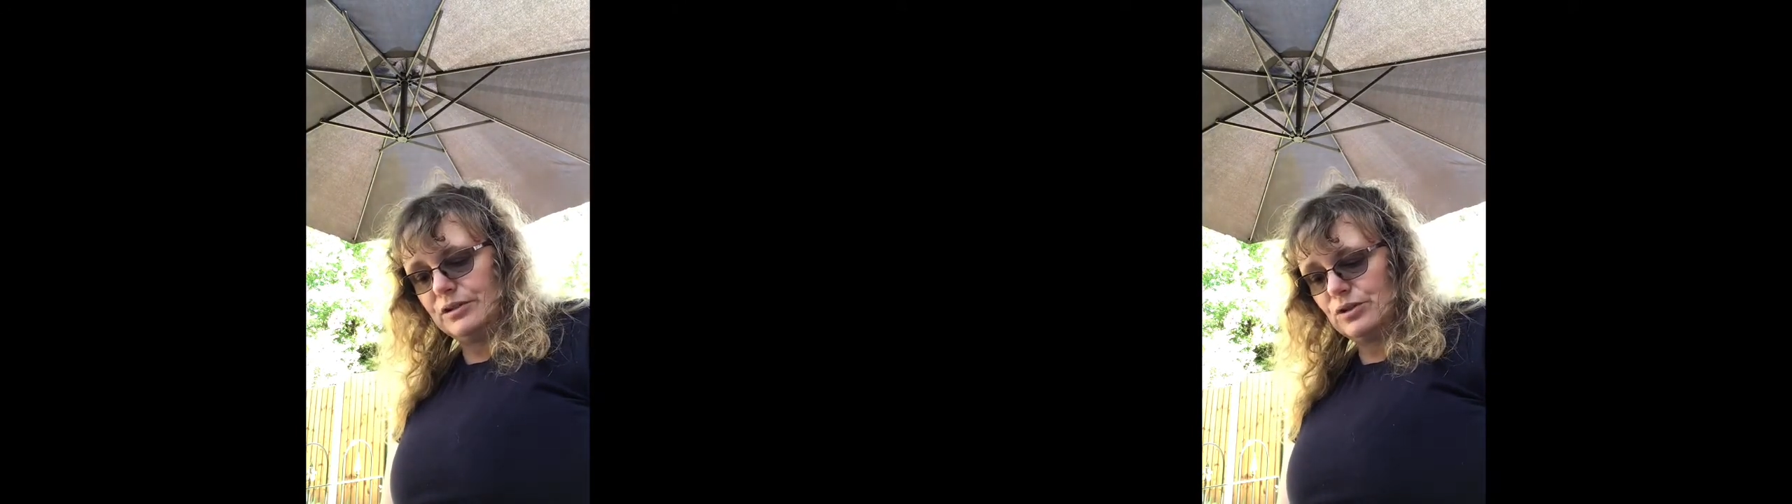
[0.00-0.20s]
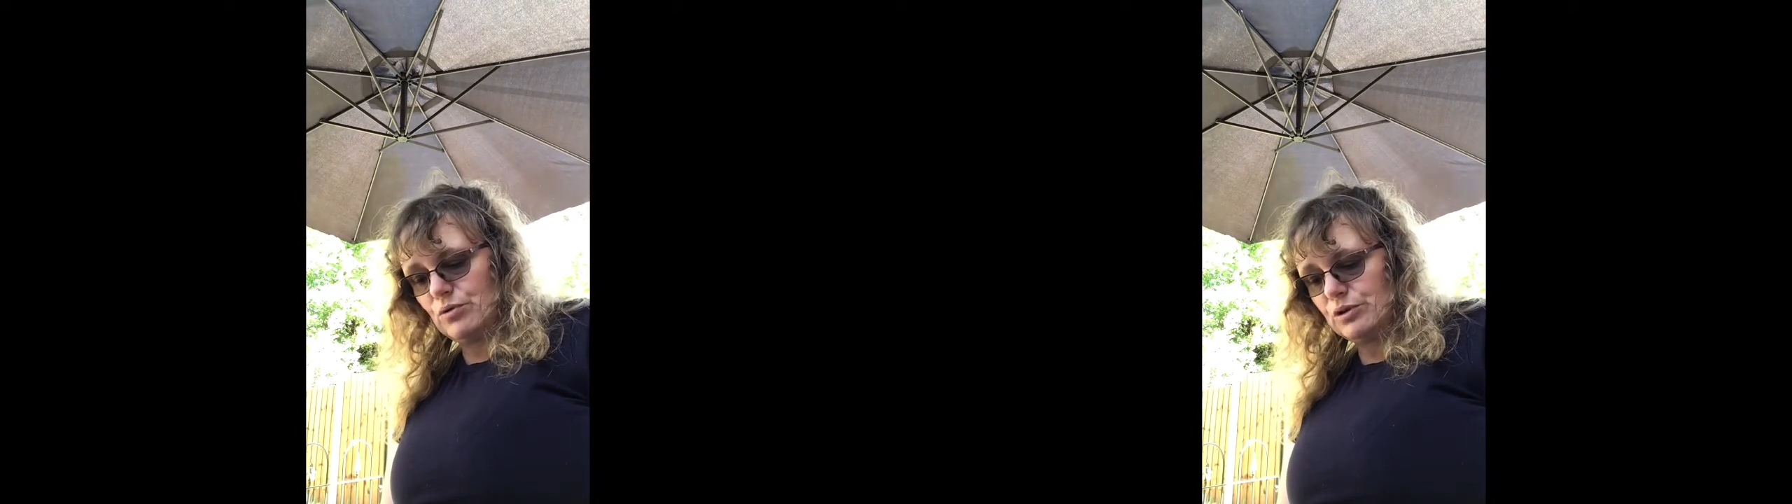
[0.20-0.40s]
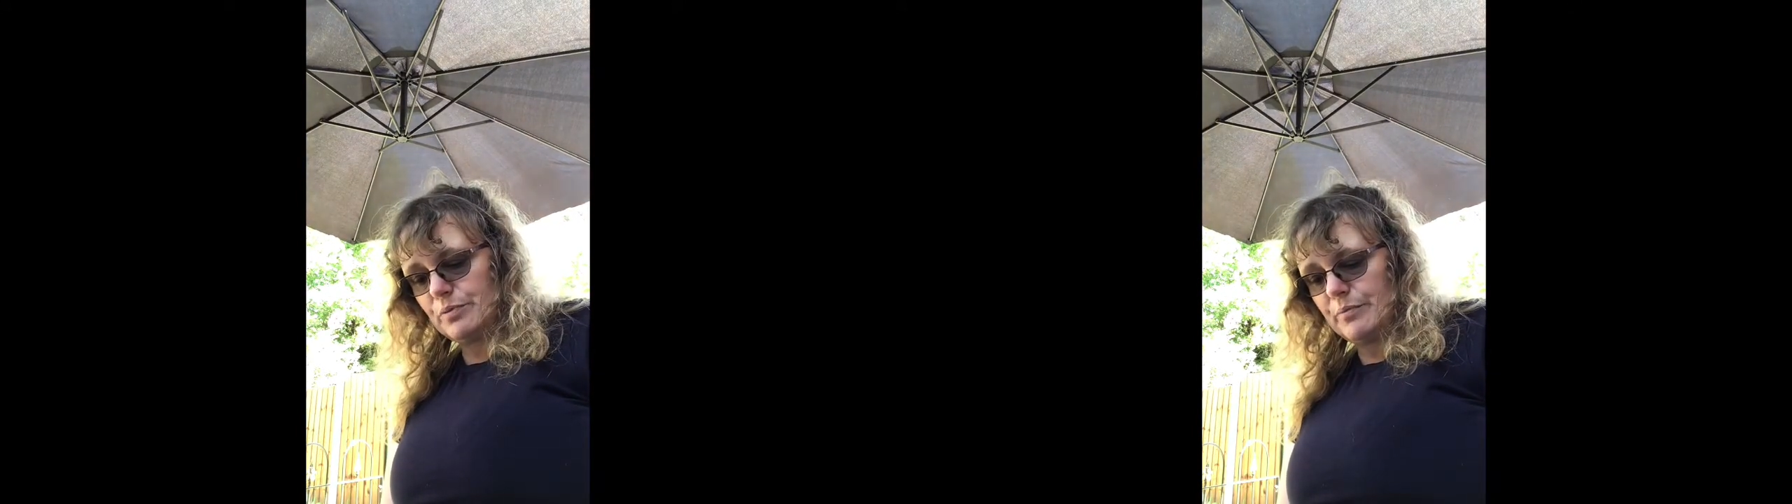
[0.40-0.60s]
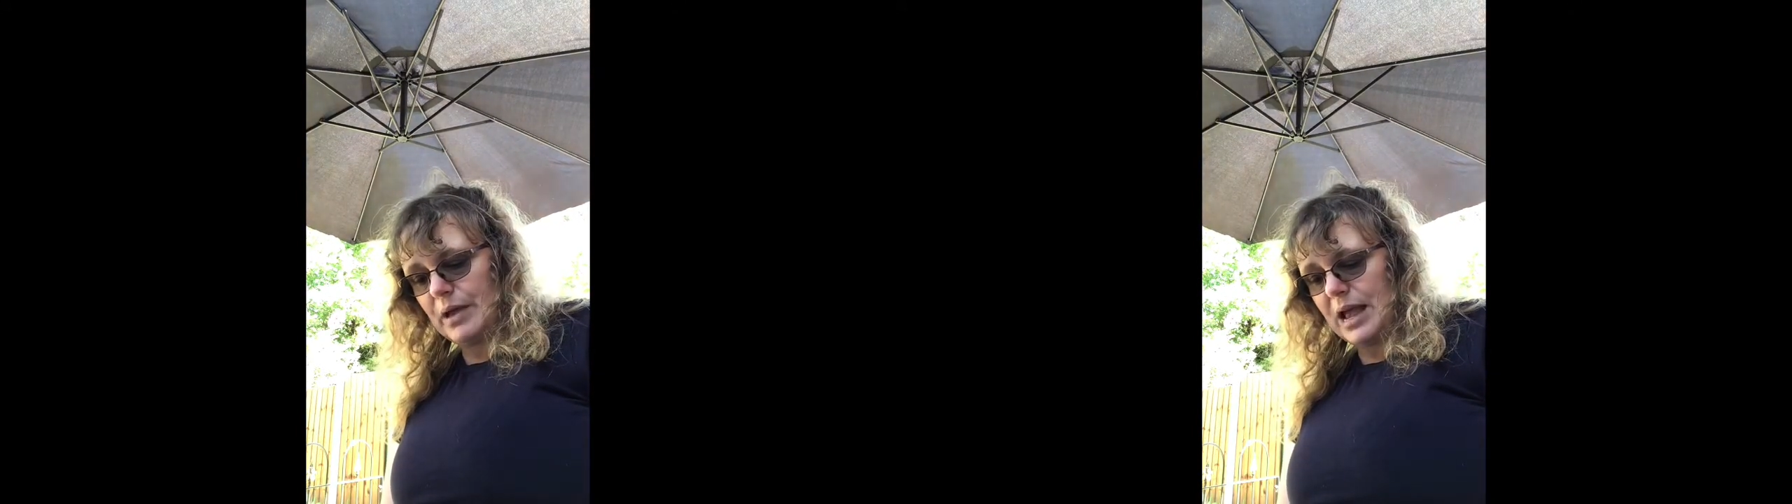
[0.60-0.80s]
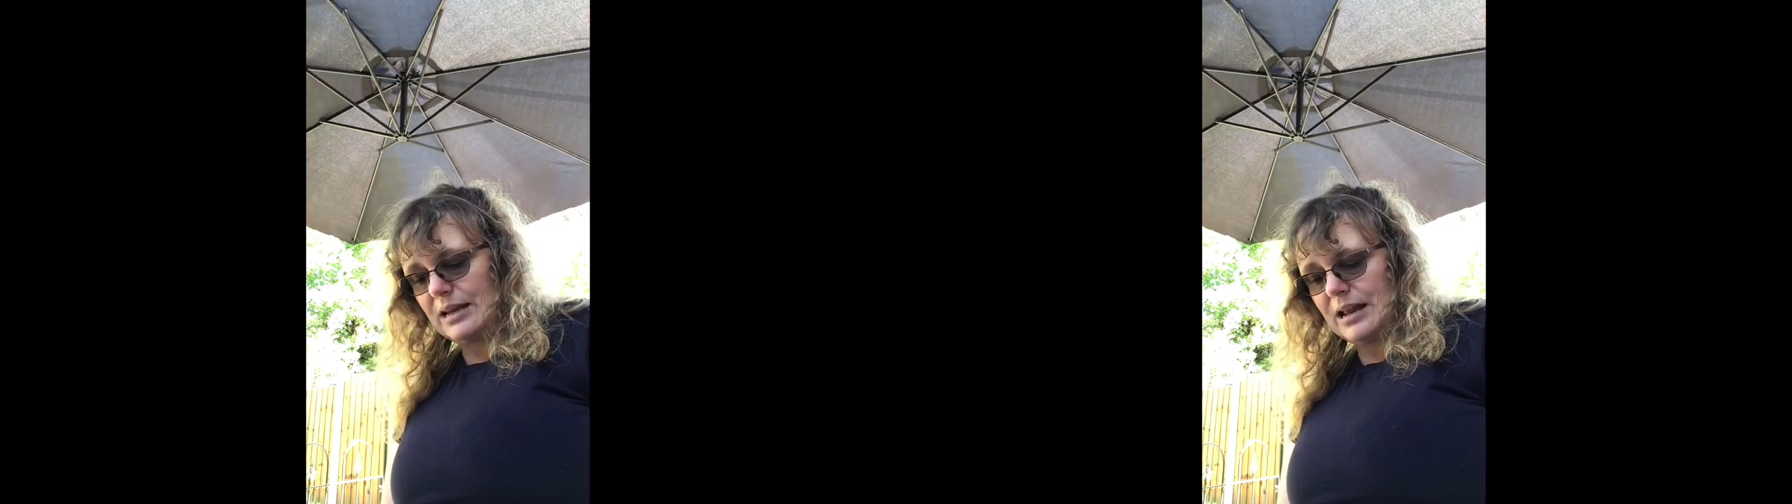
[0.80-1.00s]
Saucepan
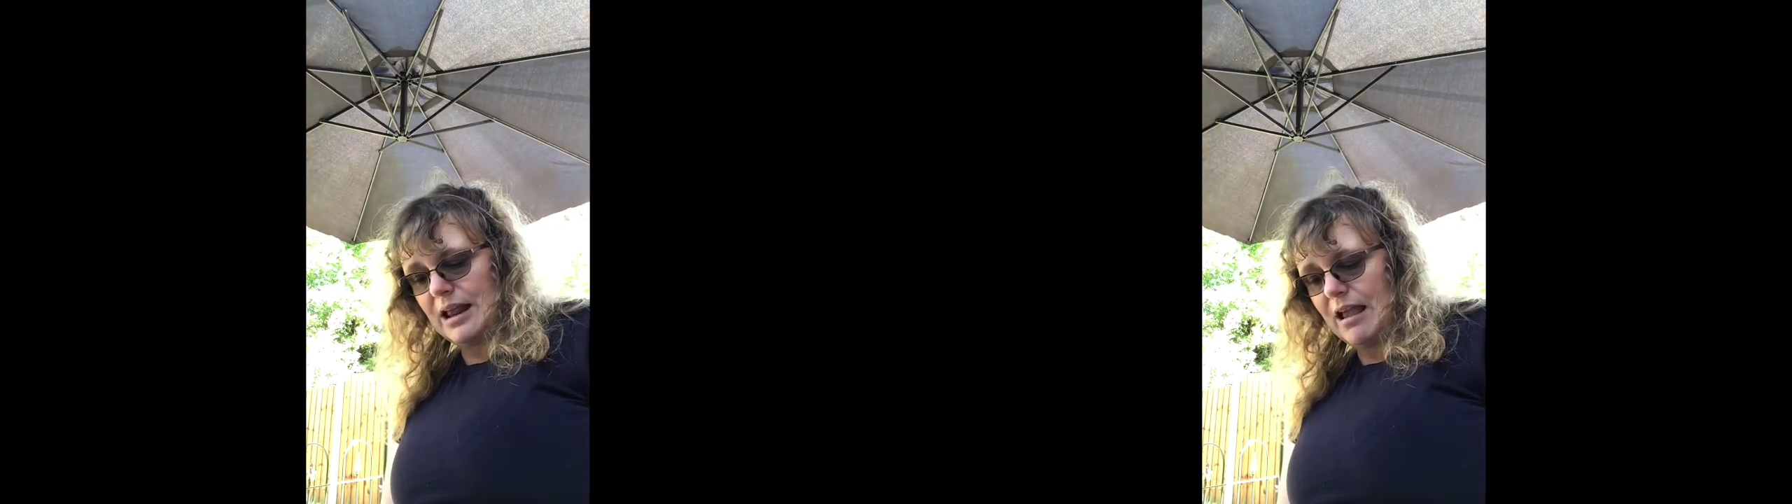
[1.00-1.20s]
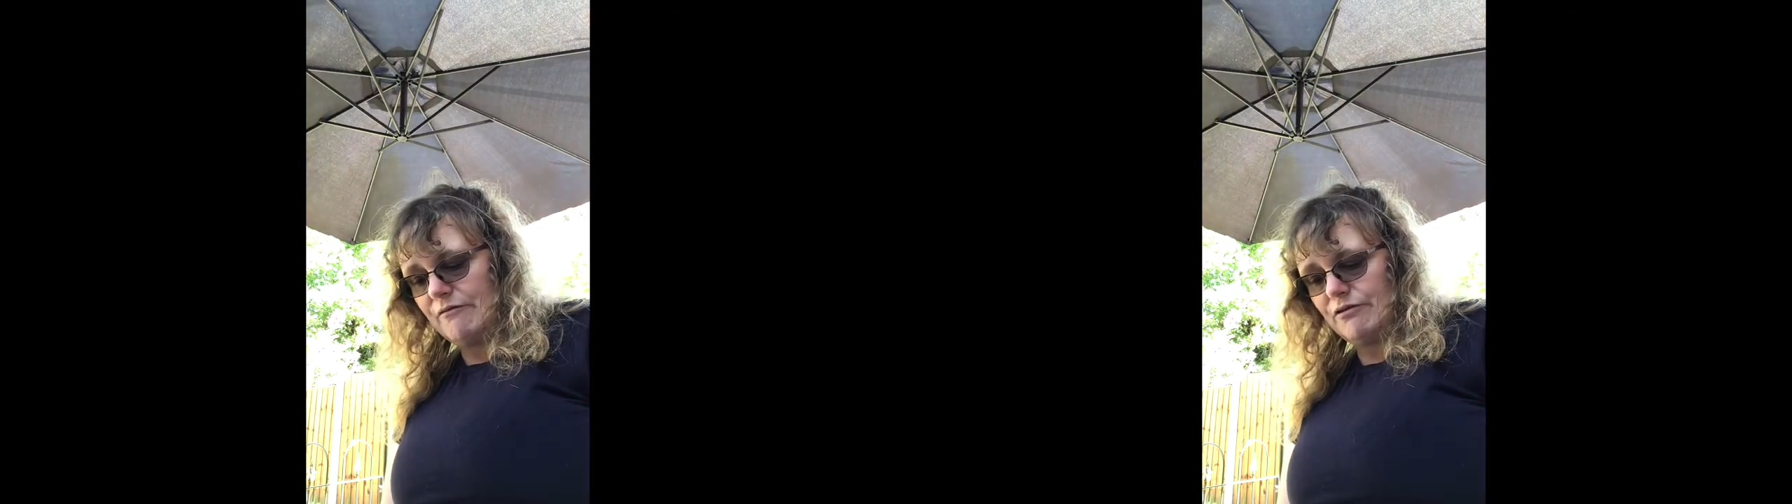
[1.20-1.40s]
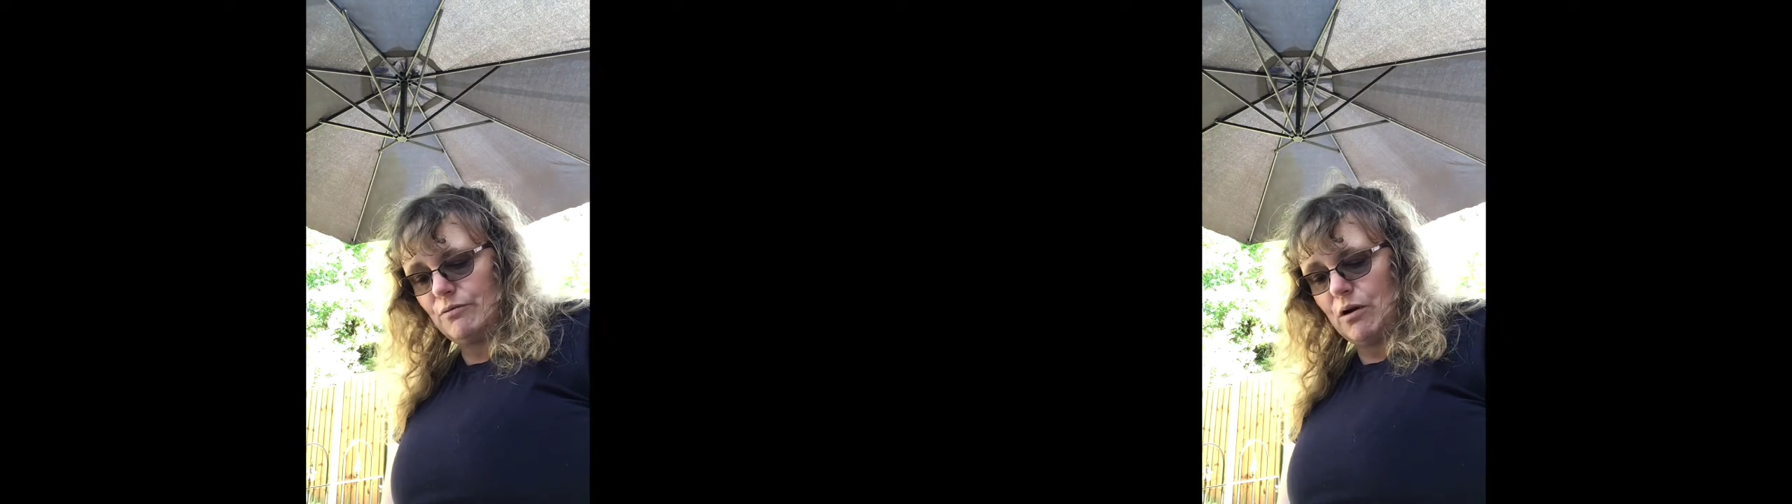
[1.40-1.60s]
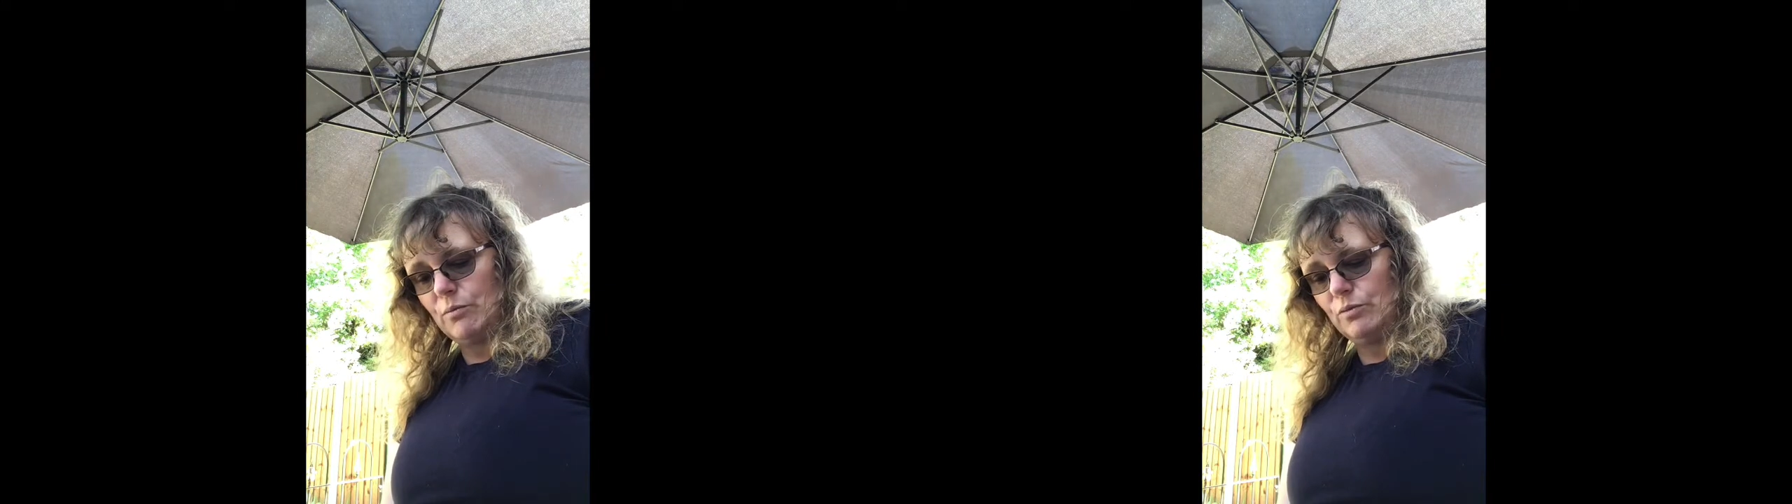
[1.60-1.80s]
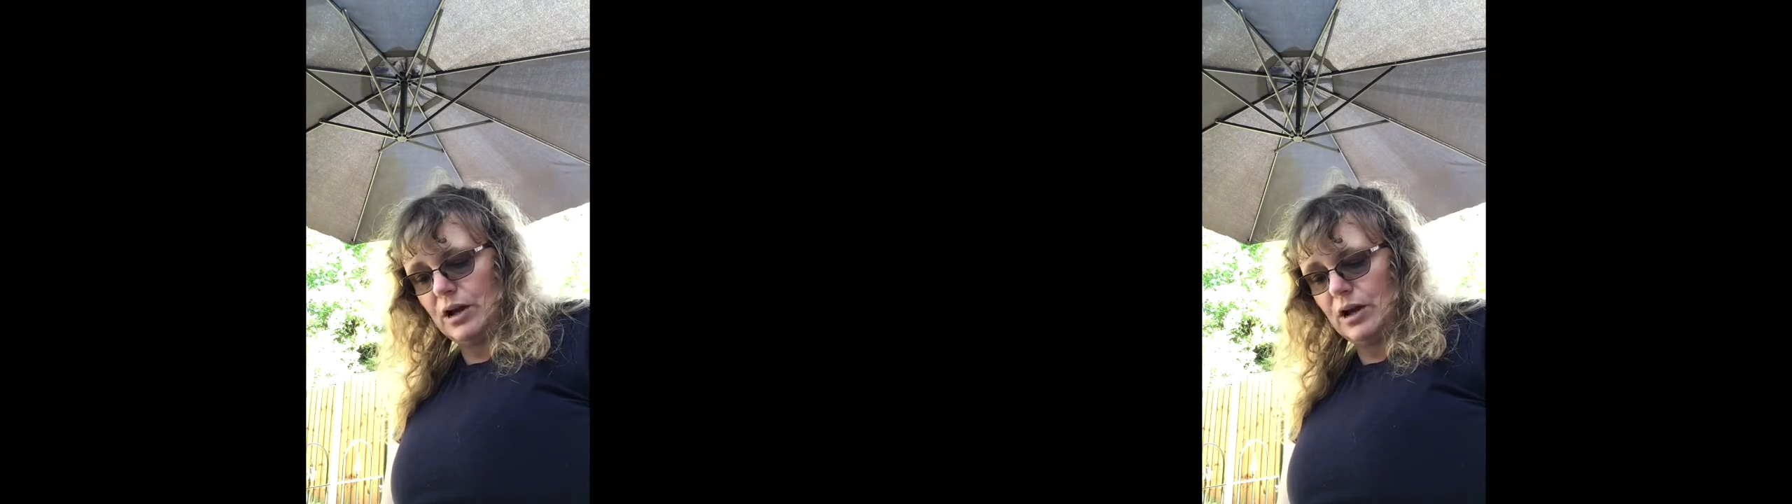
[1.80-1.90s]
Man and everyone,